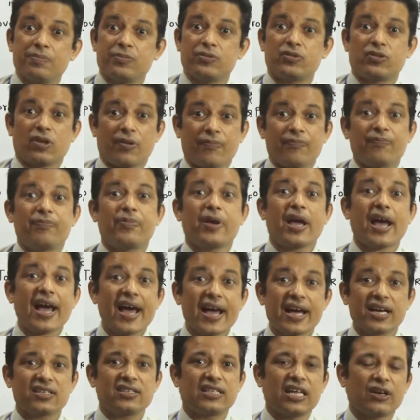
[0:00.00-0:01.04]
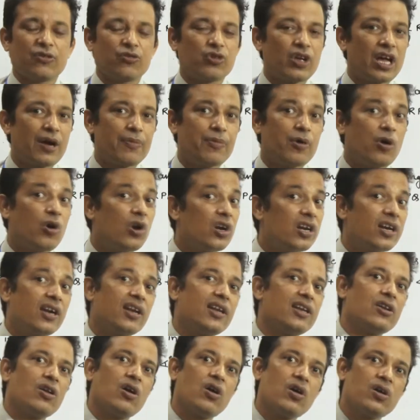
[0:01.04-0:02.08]
some fact that we have already
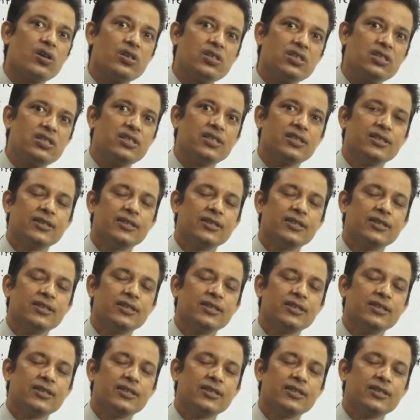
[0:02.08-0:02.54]
learned,